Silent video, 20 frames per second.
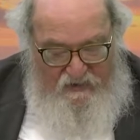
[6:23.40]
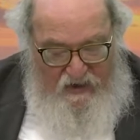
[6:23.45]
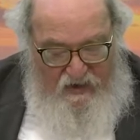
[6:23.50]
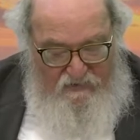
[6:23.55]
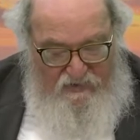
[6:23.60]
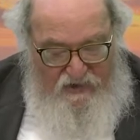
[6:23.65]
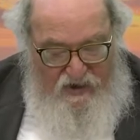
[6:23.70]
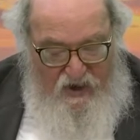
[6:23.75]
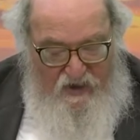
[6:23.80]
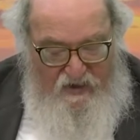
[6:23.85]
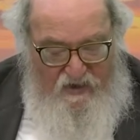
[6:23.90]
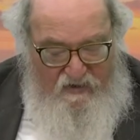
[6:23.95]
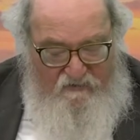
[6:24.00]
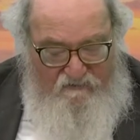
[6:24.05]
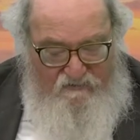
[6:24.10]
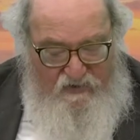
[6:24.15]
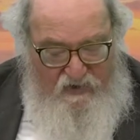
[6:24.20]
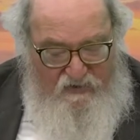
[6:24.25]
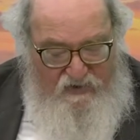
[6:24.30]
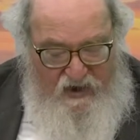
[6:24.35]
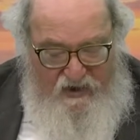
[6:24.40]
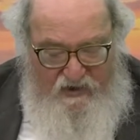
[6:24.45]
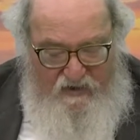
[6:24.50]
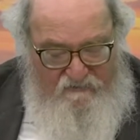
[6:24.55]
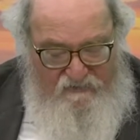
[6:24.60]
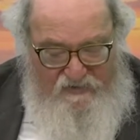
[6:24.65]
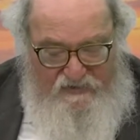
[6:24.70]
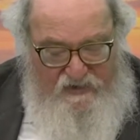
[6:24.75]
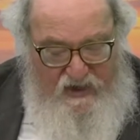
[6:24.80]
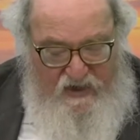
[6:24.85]
Now
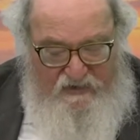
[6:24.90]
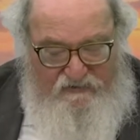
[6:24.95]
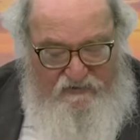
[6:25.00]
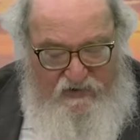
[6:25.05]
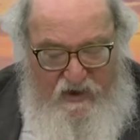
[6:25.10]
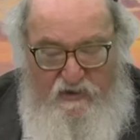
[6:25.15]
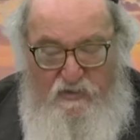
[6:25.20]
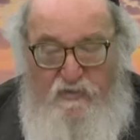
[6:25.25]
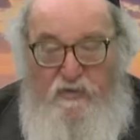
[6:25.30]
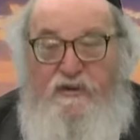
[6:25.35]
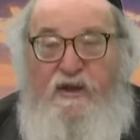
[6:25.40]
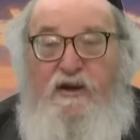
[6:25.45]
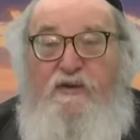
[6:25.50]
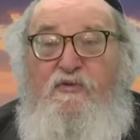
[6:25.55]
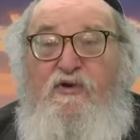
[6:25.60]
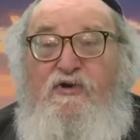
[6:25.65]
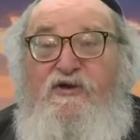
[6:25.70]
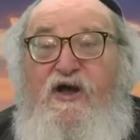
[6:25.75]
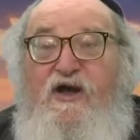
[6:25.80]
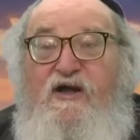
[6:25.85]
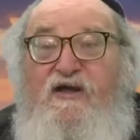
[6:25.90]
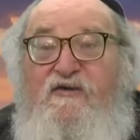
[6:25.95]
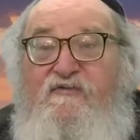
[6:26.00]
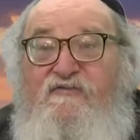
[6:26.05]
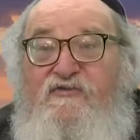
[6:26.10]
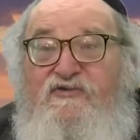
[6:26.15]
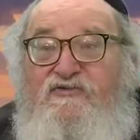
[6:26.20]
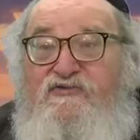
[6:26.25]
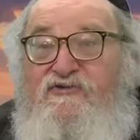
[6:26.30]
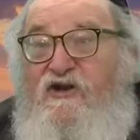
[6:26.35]
Yayav is not general anymore.
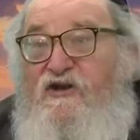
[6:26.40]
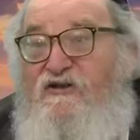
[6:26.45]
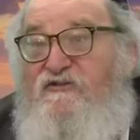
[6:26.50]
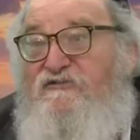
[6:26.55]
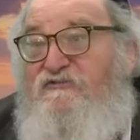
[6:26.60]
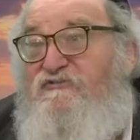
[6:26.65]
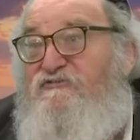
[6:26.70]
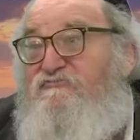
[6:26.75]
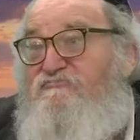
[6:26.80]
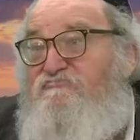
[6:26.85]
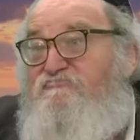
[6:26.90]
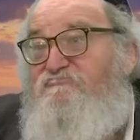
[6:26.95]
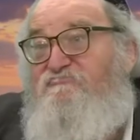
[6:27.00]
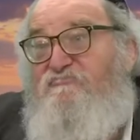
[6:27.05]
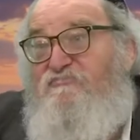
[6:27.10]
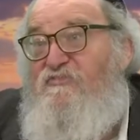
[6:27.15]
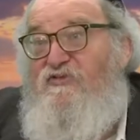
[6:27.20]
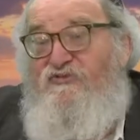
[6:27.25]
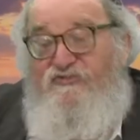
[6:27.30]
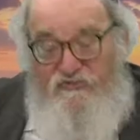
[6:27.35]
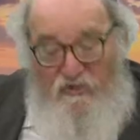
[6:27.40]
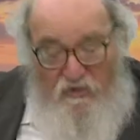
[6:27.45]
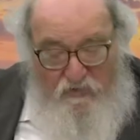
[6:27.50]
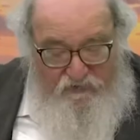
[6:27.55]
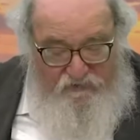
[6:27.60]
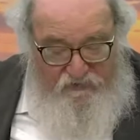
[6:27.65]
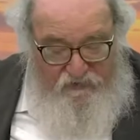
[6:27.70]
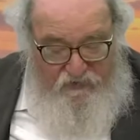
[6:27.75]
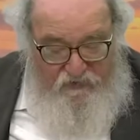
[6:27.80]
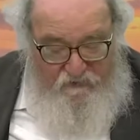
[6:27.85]
Yayav is just a
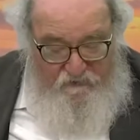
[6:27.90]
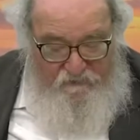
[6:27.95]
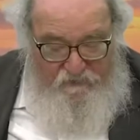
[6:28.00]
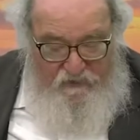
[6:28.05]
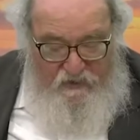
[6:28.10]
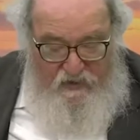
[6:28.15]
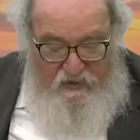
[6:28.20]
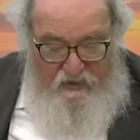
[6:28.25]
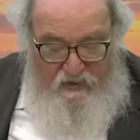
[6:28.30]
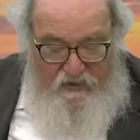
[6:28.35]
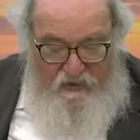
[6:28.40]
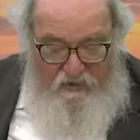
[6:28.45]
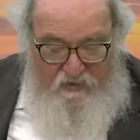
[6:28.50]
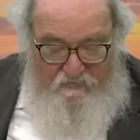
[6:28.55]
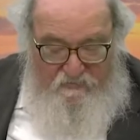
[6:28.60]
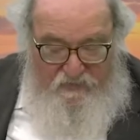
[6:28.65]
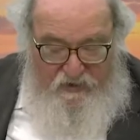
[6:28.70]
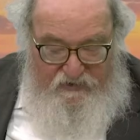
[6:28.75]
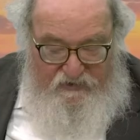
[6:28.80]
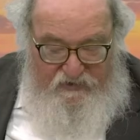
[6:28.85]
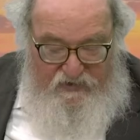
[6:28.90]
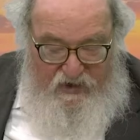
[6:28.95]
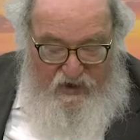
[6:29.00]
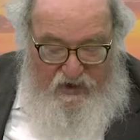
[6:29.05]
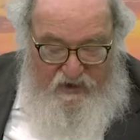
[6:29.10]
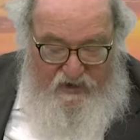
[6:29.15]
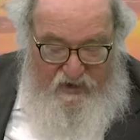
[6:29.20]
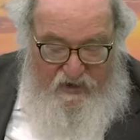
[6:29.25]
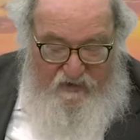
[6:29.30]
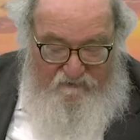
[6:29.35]
soldier. But
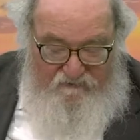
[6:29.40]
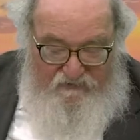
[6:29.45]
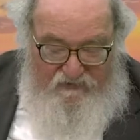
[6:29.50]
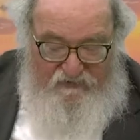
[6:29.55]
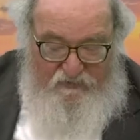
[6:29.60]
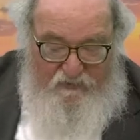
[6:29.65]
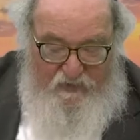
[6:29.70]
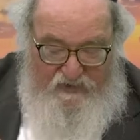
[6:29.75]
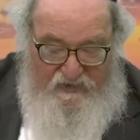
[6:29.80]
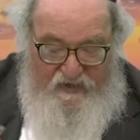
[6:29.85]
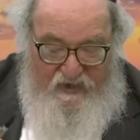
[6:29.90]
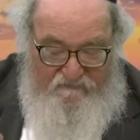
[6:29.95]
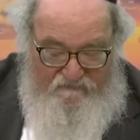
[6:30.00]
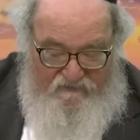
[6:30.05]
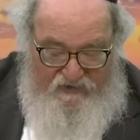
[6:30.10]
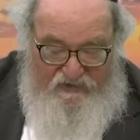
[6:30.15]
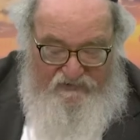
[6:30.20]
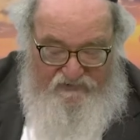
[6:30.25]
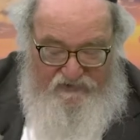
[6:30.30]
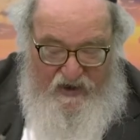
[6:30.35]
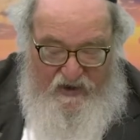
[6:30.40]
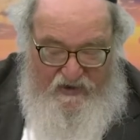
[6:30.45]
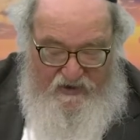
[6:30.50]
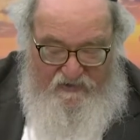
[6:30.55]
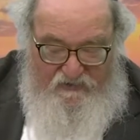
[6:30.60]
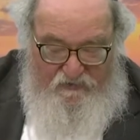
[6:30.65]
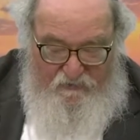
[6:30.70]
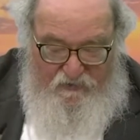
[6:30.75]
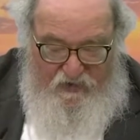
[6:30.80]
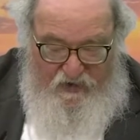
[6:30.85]
Yayav is with
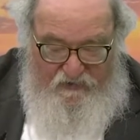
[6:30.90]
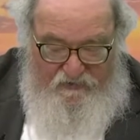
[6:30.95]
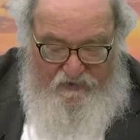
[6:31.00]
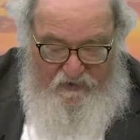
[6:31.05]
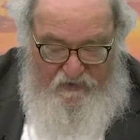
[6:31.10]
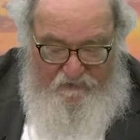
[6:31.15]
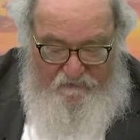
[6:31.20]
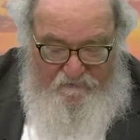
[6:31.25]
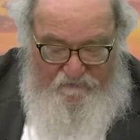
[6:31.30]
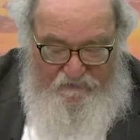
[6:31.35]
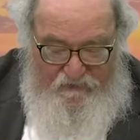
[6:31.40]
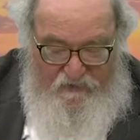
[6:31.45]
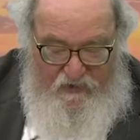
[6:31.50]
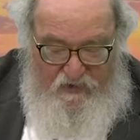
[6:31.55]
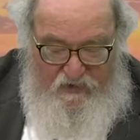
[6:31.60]
Avishai, his brother.